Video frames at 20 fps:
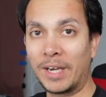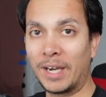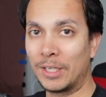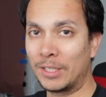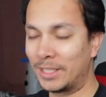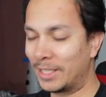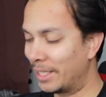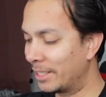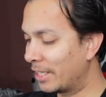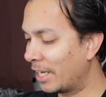
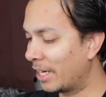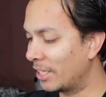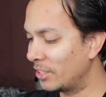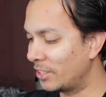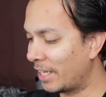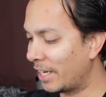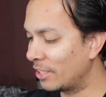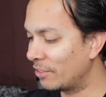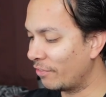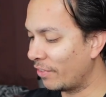kind of
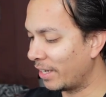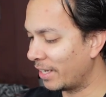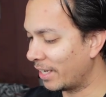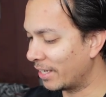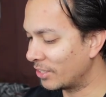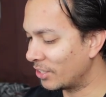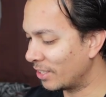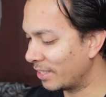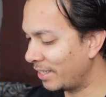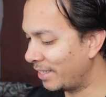satisfying
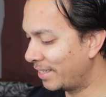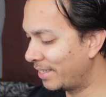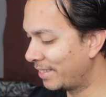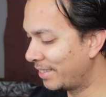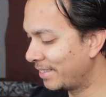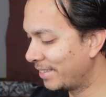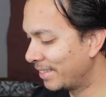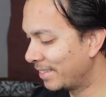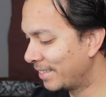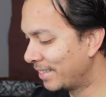actually.
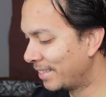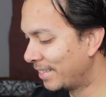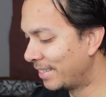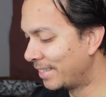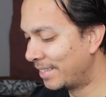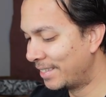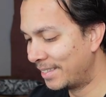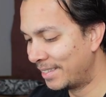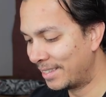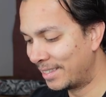
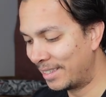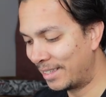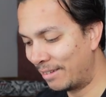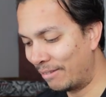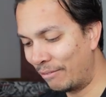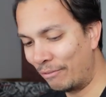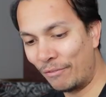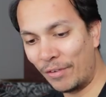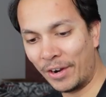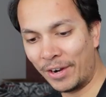
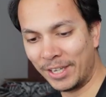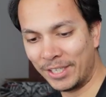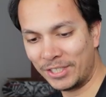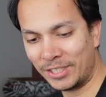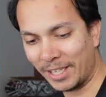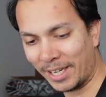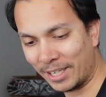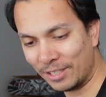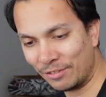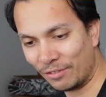Very
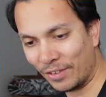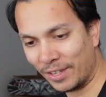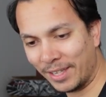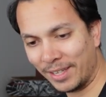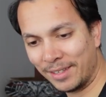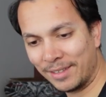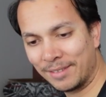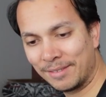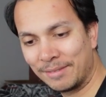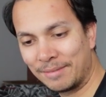
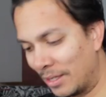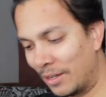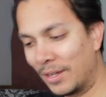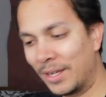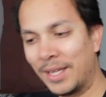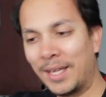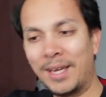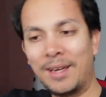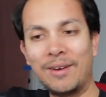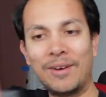satisfying. Look
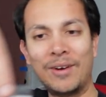at that,